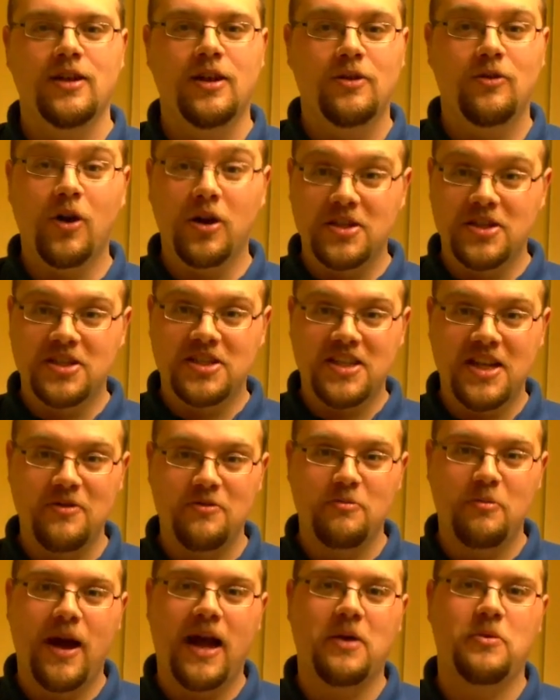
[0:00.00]
Right, so
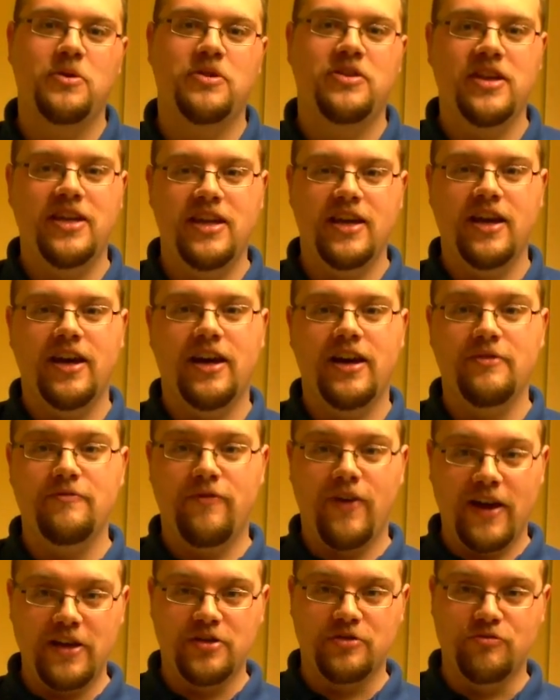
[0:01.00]
Stephen back with the
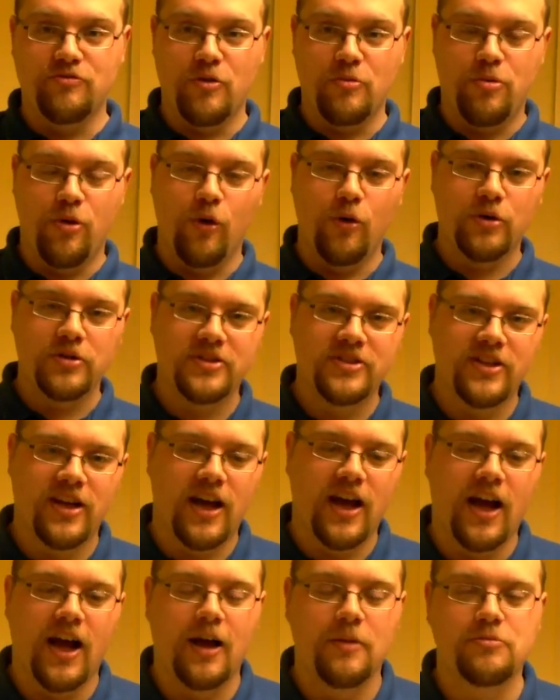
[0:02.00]
invasion report,
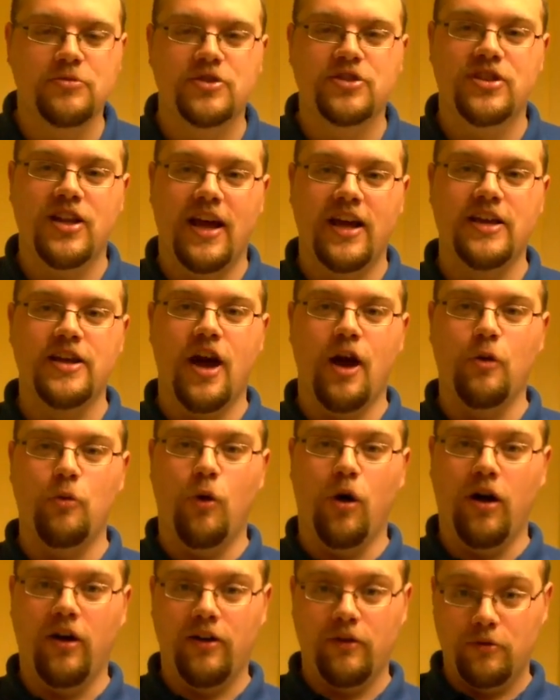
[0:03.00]
just to let you know
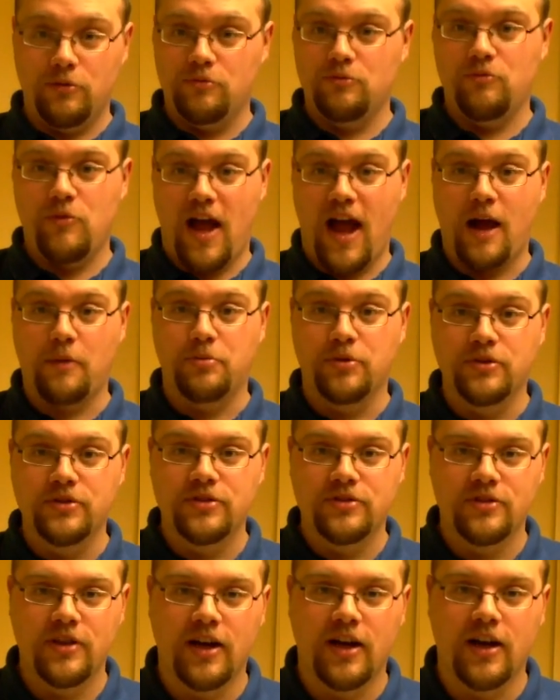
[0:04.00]
what happened
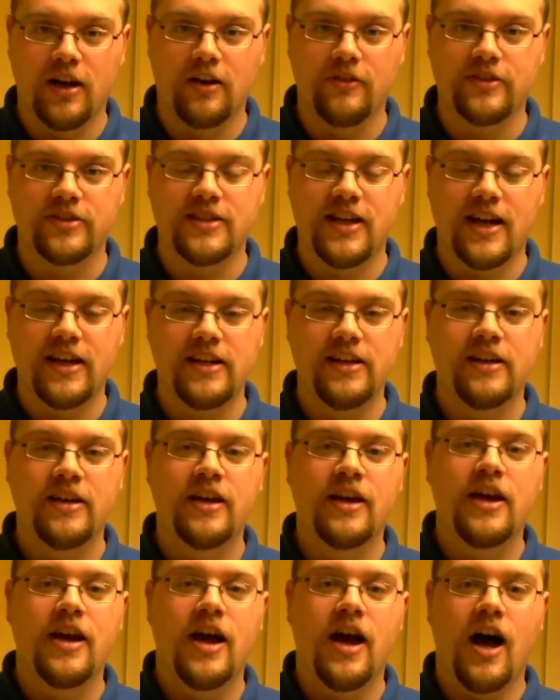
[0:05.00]
on the day.
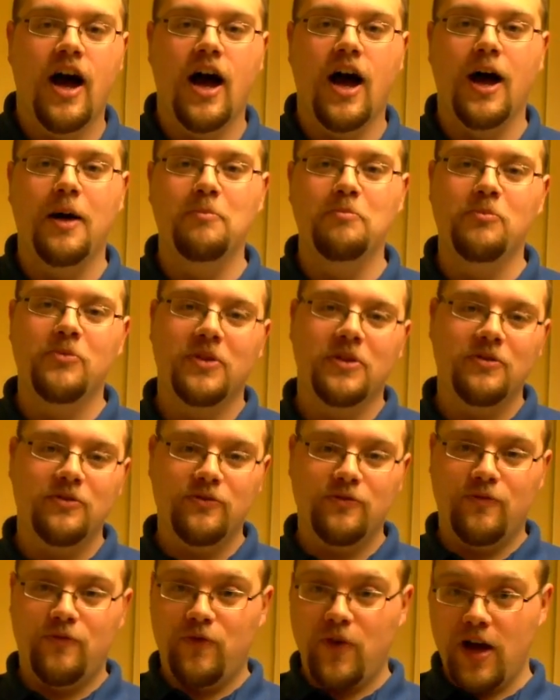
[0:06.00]

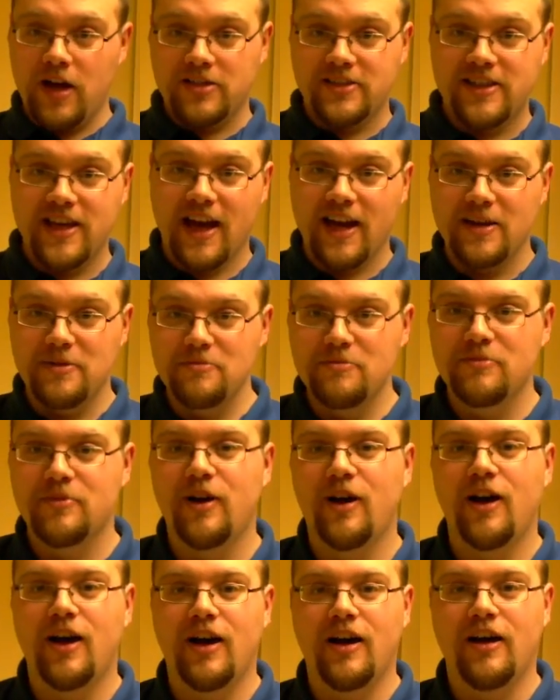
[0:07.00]
First
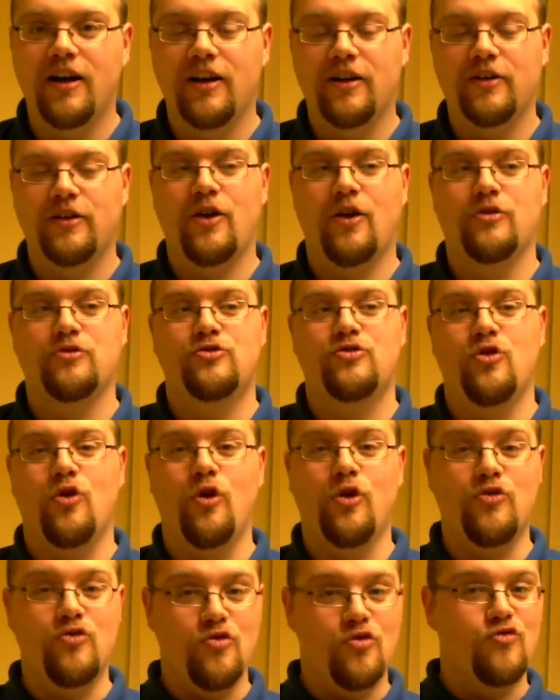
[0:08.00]
game, got
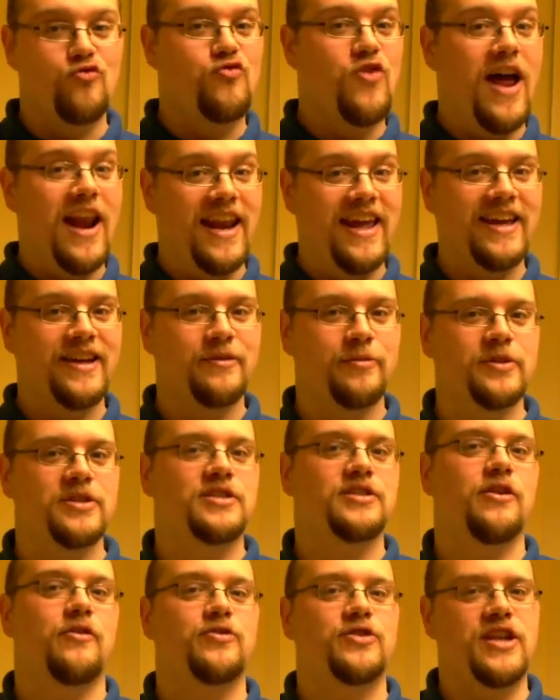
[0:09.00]
drawn the Relic,
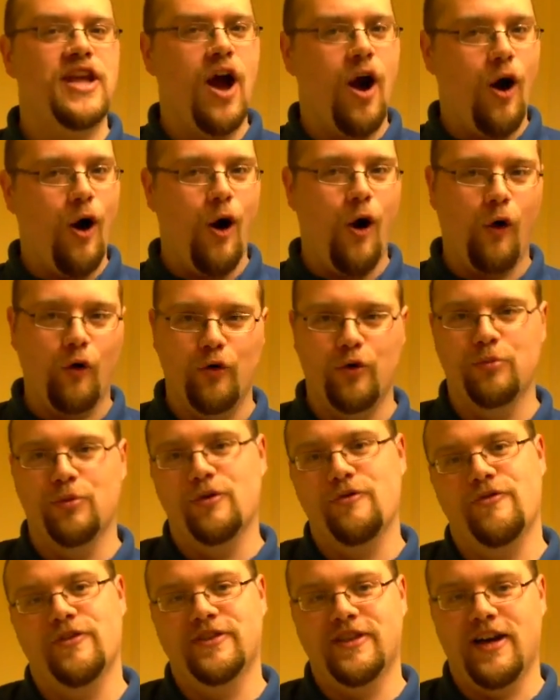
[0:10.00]
which is obviously
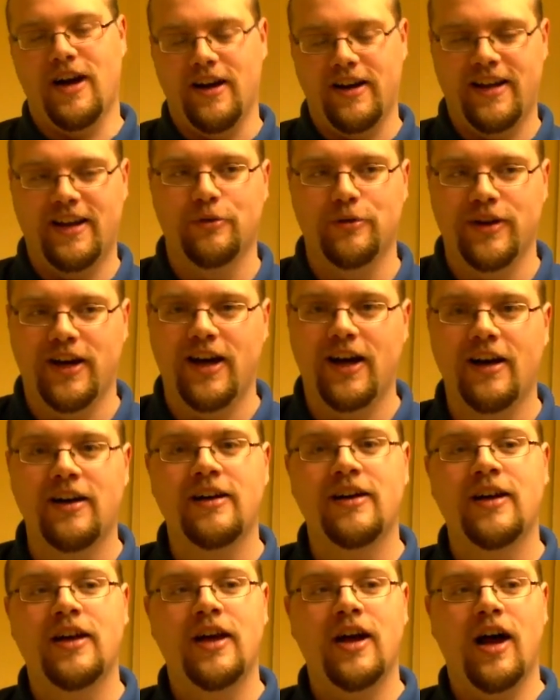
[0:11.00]
horrible for Dark
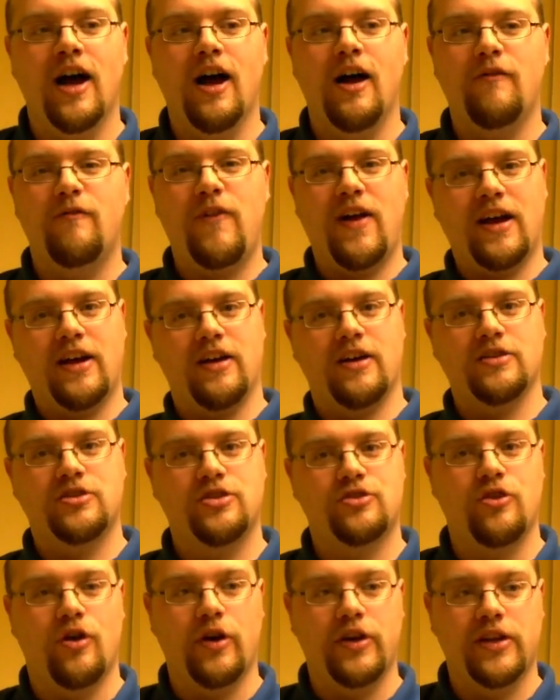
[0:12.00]
Eldar. Vanguard
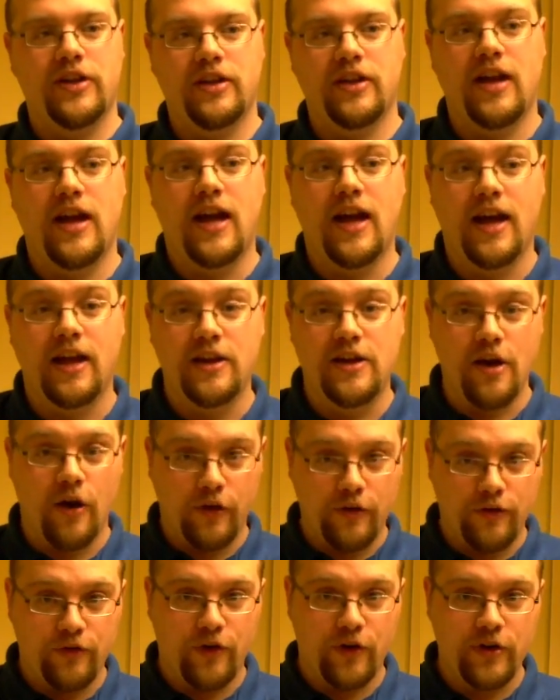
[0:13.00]
Strike and
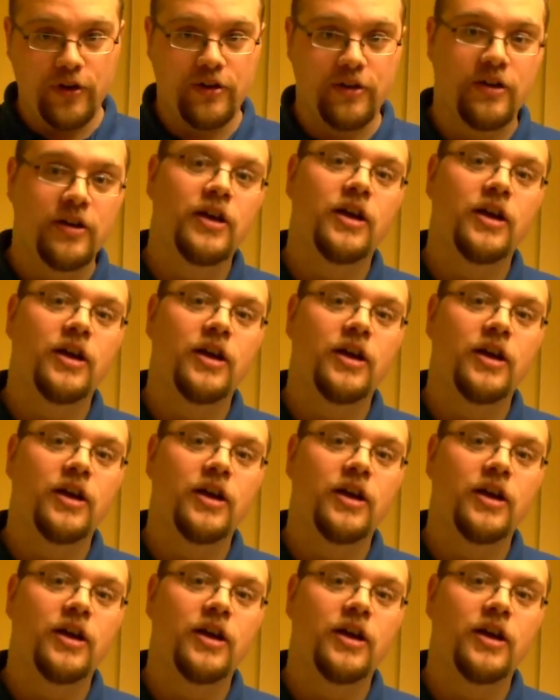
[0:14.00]
Night Fight.